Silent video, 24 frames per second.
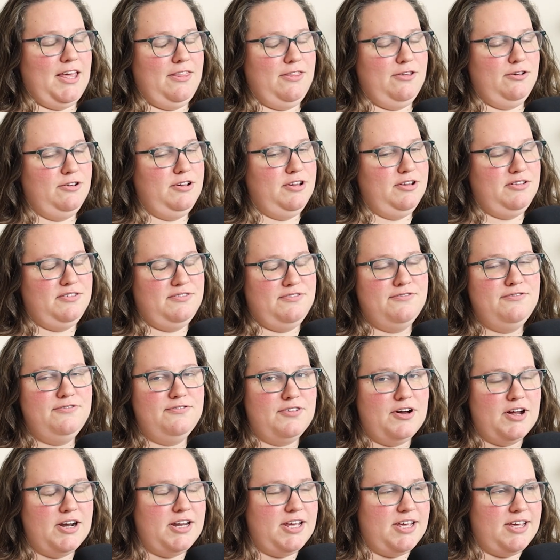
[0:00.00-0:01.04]
And they're just
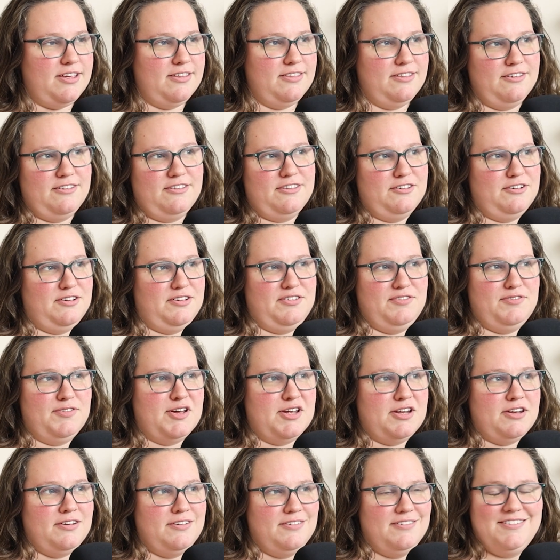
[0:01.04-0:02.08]
funny. Like, they're just
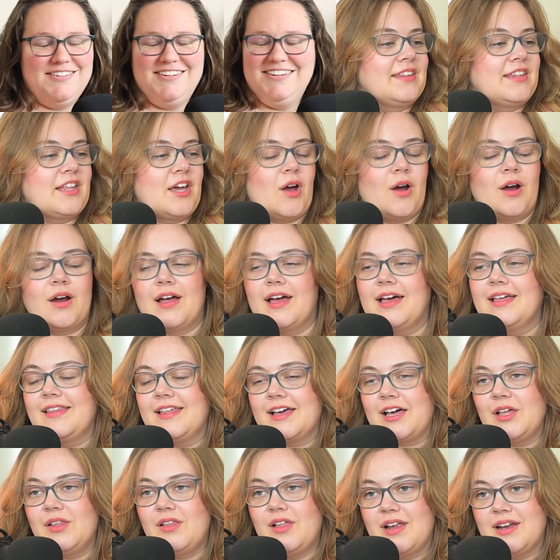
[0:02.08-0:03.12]
fun. They are.
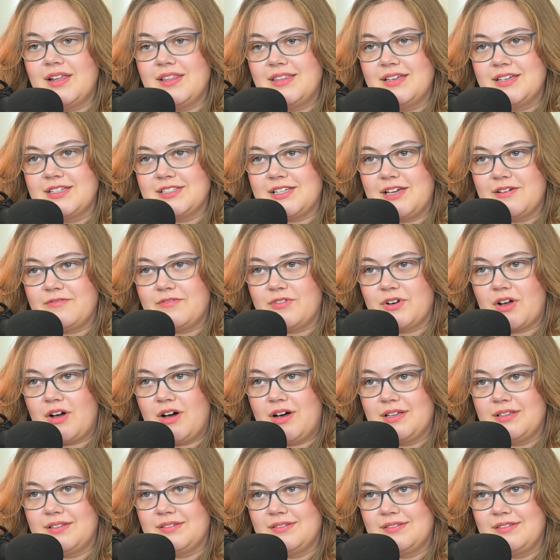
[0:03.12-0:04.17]
And like a lot of things I've
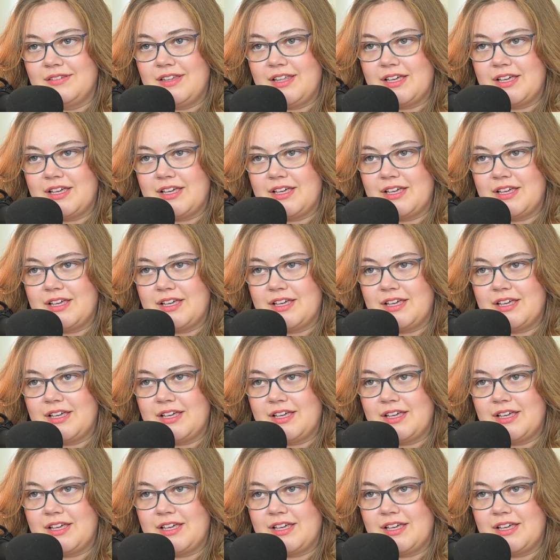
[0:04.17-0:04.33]
forgotten.